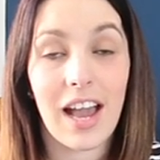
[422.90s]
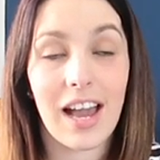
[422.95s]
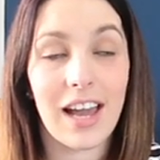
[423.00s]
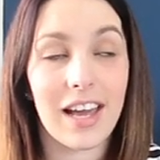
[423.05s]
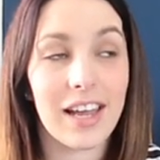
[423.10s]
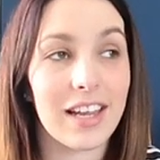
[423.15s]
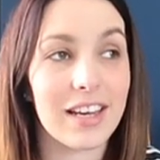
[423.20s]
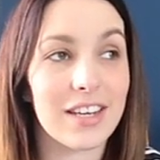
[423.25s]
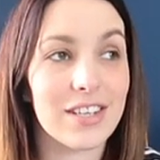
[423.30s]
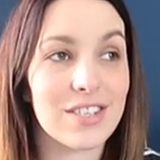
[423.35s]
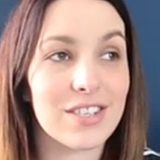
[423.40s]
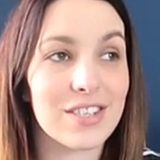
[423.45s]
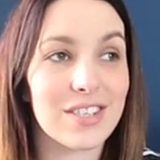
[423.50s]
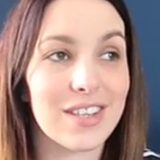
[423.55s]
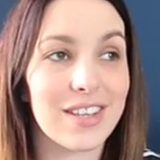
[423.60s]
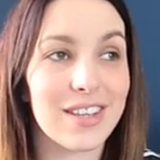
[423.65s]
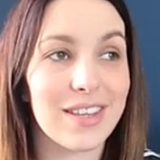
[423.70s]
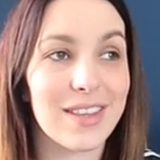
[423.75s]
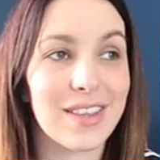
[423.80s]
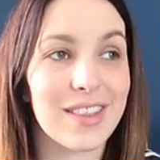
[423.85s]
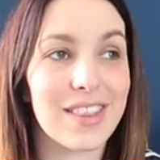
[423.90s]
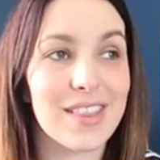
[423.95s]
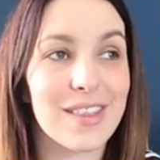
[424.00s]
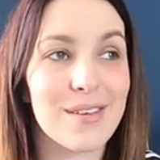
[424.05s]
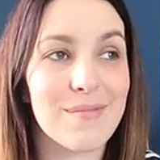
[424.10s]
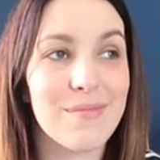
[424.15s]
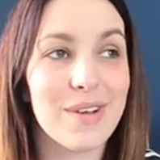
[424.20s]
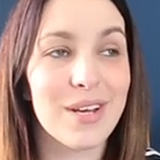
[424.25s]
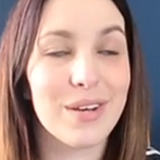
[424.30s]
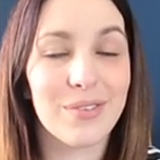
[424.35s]
And
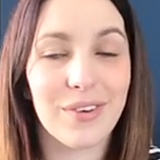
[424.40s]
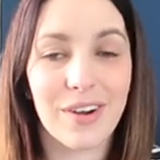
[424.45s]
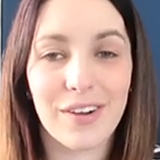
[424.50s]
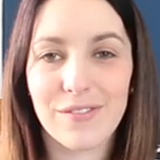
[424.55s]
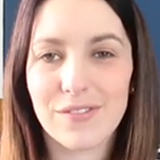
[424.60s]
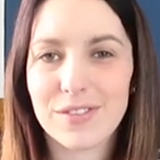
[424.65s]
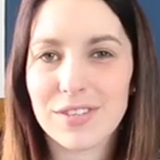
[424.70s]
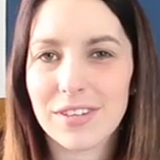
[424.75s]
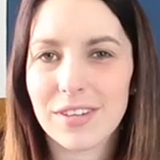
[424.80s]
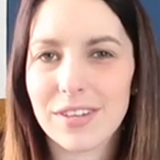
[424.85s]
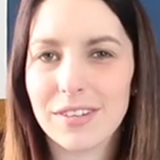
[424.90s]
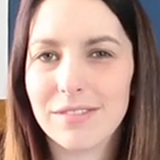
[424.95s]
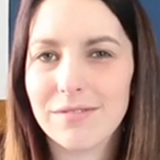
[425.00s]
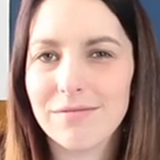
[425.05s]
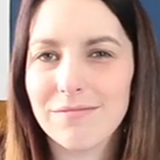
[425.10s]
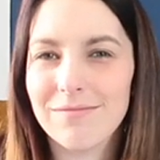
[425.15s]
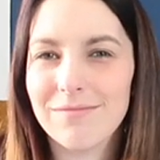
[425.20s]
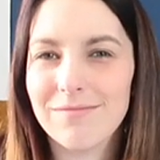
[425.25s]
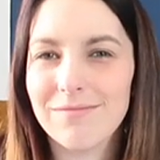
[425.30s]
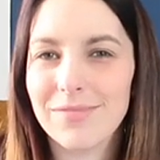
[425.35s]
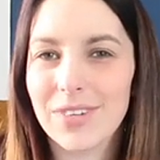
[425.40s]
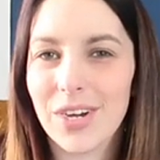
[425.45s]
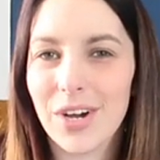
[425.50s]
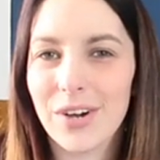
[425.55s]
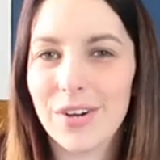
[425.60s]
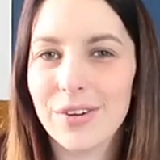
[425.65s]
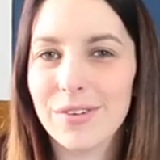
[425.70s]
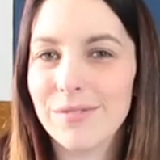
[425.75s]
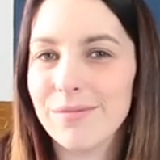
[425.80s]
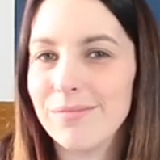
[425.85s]
the midwife was like,
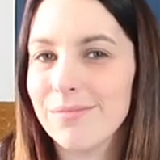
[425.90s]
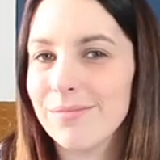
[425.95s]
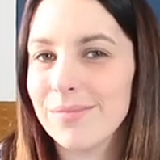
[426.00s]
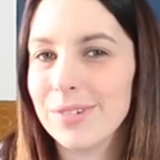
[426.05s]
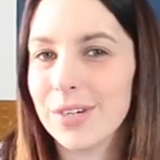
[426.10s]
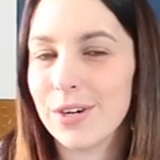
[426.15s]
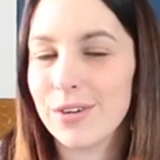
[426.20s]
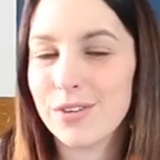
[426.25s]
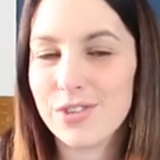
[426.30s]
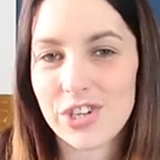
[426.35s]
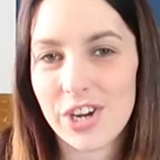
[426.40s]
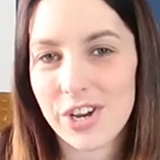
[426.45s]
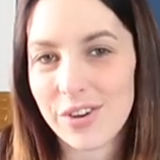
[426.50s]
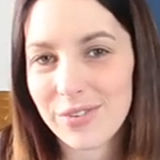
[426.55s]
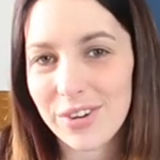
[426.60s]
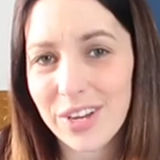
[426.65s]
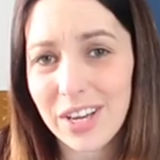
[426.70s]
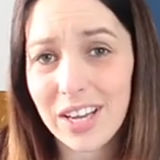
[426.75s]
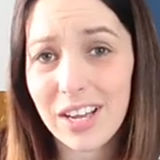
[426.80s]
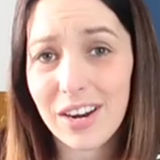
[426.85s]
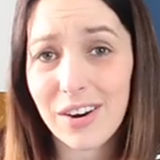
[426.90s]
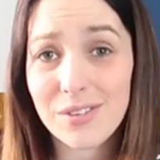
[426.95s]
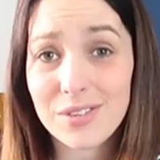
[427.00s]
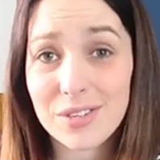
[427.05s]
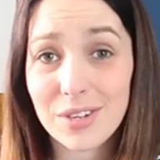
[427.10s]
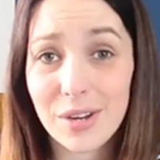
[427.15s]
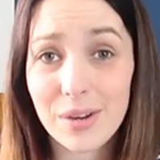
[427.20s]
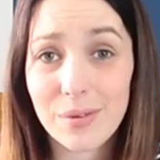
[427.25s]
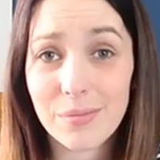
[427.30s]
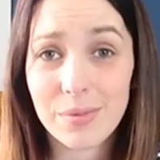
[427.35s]
no, not joking. And I
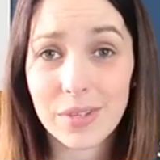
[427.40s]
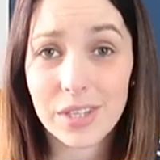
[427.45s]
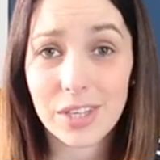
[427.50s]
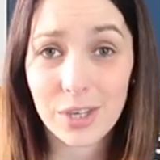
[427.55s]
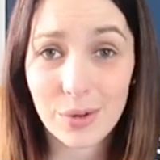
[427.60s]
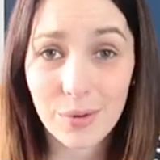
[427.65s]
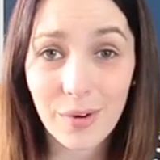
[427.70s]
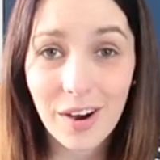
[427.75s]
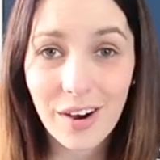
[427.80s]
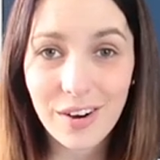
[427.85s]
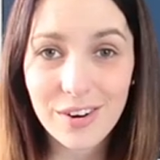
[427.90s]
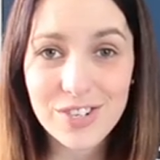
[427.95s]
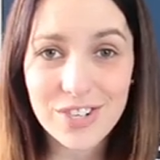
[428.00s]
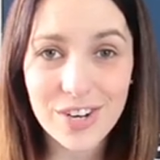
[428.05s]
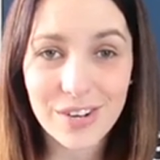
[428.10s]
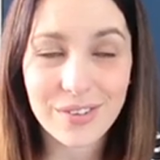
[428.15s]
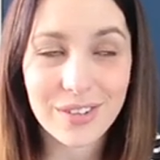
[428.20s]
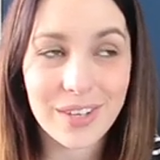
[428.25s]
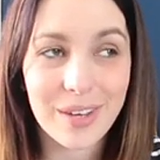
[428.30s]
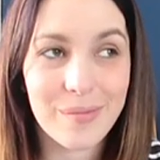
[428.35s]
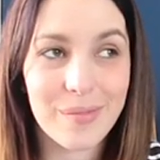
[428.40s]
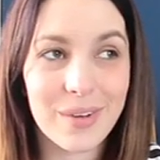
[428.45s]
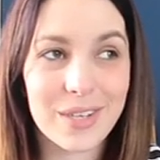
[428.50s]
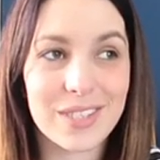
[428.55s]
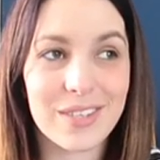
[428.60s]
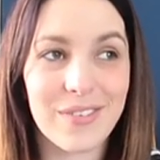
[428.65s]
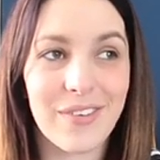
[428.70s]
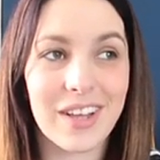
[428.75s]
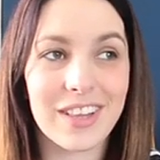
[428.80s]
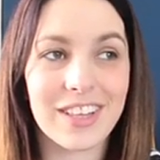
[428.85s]
was like, but you are joking
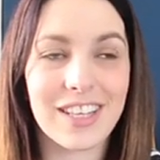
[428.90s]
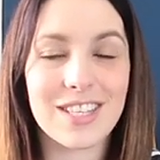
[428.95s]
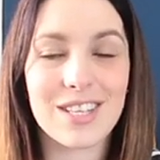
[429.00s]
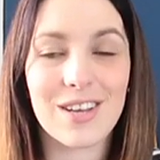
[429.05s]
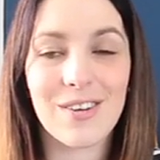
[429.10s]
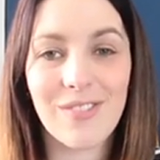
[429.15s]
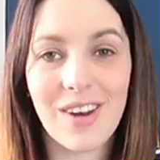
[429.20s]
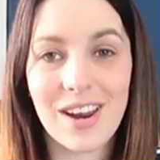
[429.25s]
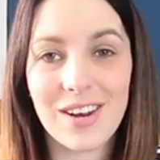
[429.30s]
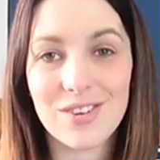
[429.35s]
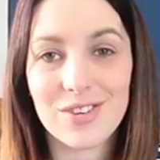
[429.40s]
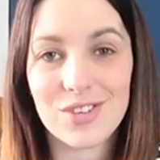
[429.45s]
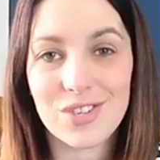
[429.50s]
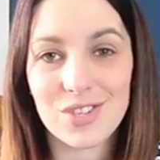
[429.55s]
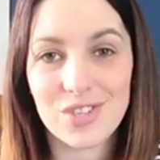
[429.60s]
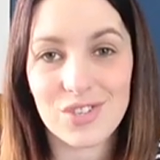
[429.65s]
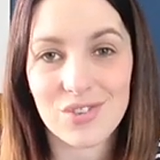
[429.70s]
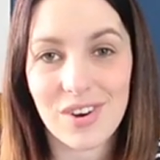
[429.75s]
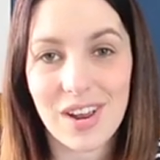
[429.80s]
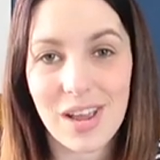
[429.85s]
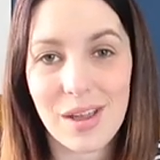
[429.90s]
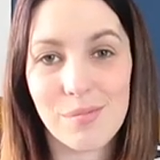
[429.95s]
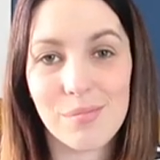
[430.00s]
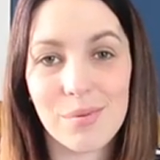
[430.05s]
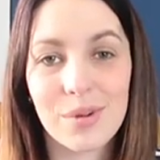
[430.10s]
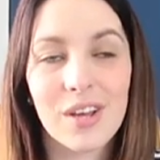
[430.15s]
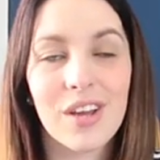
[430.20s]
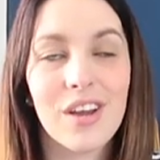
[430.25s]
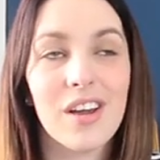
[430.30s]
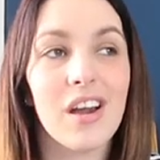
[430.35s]
because I've had this horrendous drip.
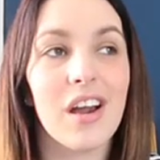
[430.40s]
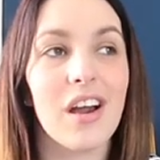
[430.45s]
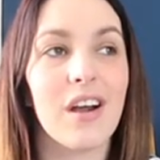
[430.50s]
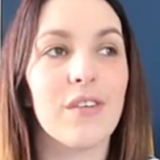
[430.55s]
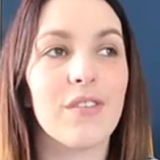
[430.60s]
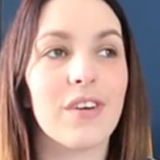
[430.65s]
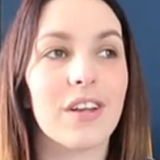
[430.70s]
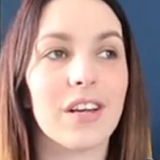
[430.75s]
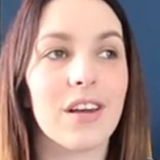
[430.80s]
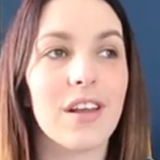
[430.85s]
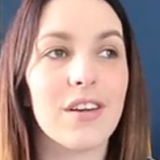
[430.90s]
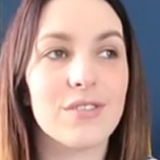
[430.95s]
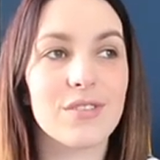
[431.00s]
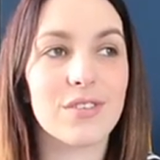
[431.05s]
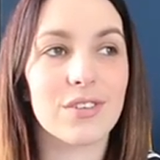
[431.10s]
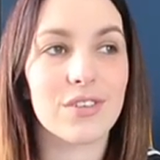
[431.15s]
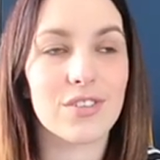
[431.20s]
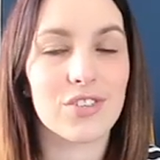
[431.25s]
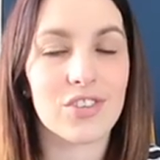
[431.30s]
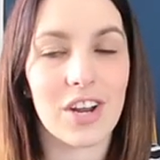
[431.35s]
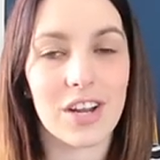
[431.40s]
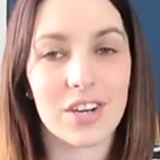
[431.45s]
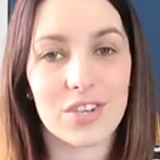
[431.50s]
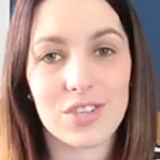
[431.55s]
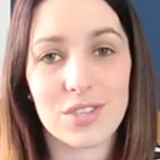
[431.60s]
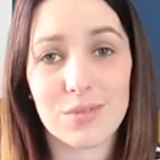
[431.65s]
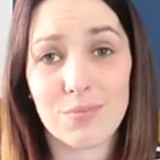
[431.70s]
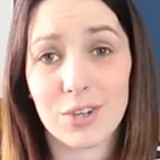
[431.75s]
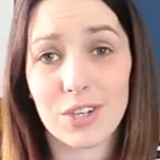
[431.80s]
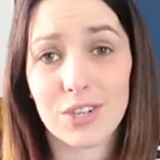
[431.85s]
I've had loads of
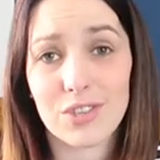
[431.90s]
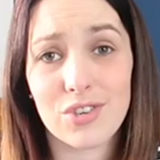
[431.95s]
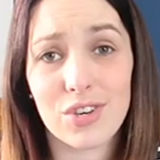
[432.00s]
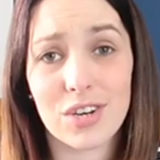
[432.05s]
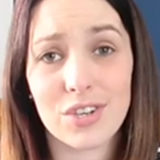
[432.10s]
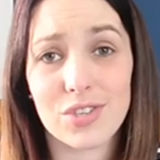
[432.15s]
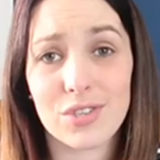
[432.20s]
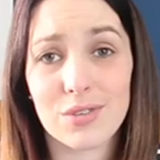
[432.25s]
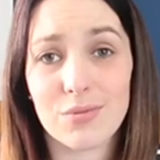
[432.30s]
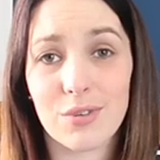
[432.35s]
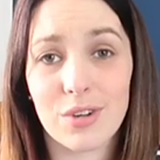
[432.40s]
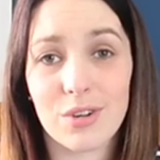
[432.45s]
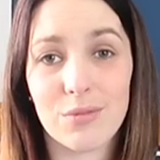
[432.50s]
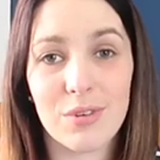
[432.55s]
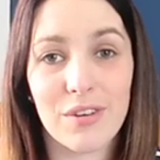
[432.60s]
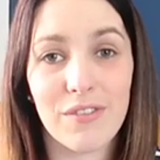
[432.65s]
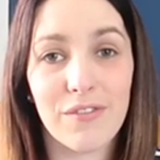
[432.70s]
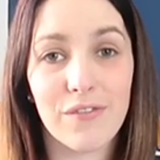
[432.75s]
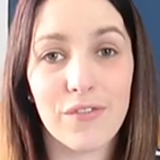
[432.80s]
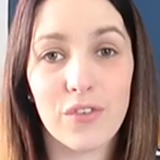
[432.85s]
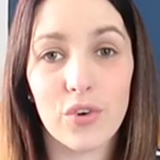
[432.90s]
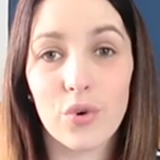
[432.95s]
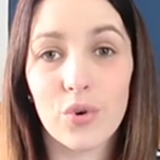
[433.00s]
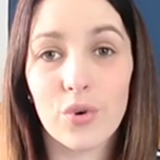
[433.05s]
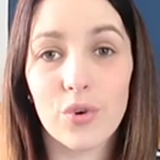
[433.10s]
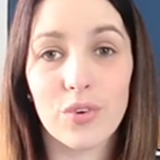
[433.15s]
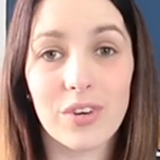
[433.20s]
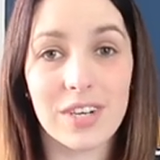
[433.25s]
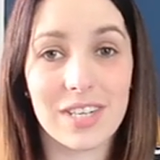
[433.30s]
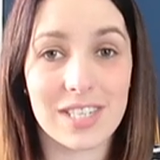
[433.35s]
contractions. My contractions were coming
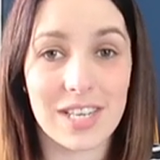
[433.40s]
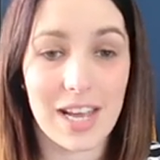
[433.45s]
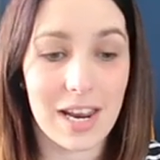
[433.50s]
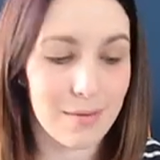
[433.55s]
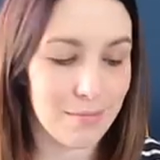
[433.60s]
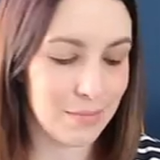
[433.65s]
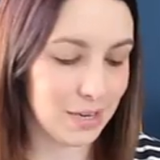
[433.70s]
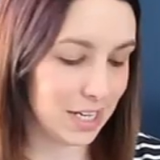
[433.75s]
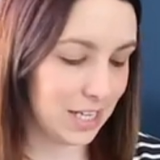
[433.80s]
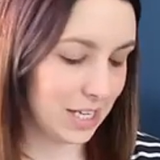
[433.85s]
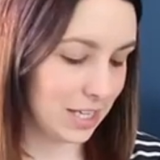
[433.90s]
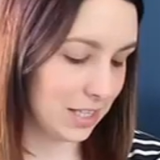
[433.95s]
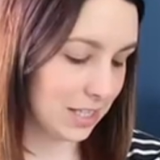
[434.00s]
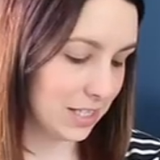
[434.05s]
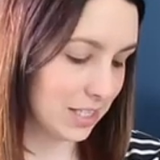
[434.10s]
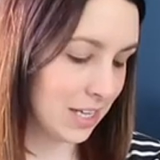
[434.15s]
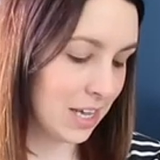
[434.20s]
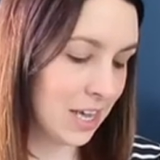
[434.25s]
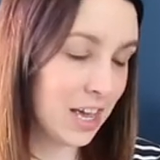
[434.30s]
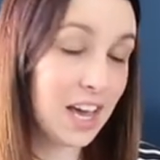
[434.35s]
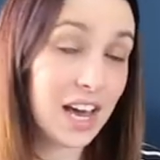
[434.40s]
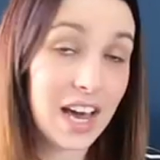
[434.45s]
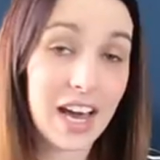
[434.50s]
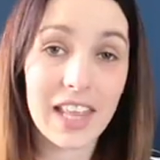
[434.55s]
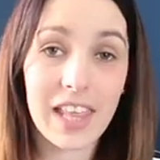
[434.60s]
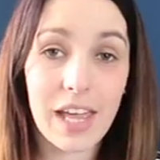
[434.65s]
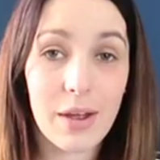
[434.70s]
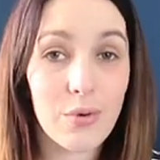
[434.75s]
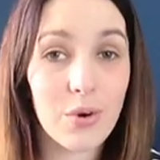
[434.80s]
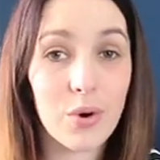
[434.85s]
4 in 10 minutes
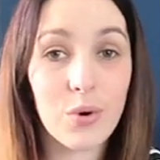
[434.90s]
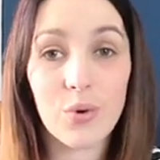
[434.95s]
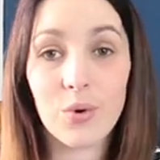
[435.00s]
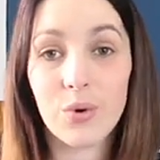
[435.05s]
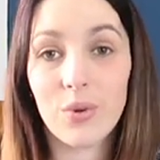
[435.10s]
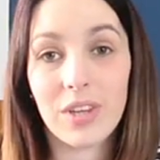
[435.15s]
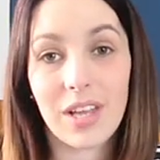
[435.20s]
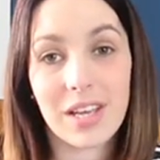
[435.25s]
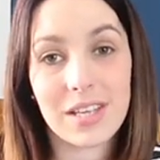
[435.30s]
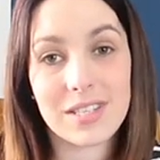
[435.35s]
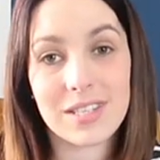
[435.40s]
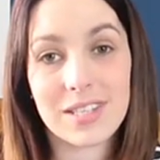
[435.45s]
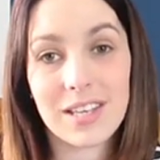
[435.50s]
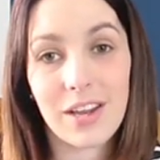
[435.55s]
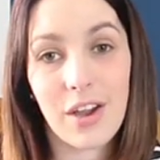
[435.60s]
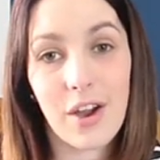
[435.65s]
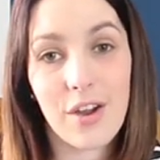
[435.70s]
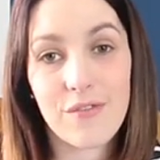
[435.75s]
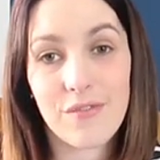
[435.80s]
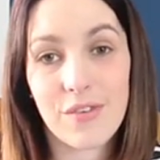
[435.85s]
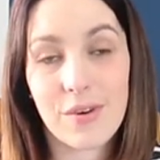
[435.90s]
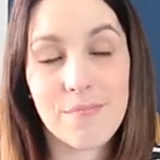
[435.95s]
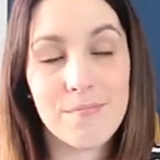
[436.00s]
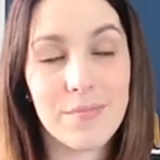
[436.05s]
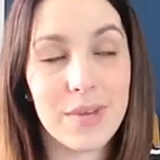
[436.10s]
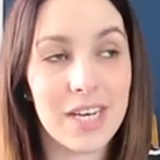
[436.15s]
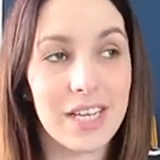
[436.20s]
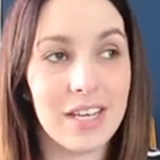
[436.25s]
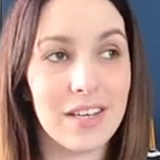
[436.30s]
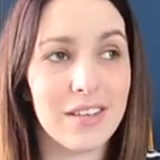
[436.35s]
and they were all lasting over a
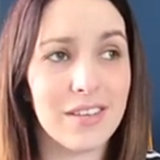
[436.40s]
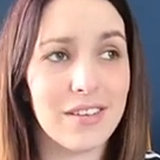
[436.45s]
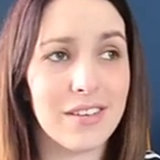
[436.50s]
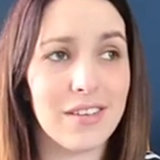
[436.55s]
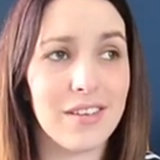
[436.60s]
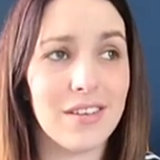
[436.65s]
minute.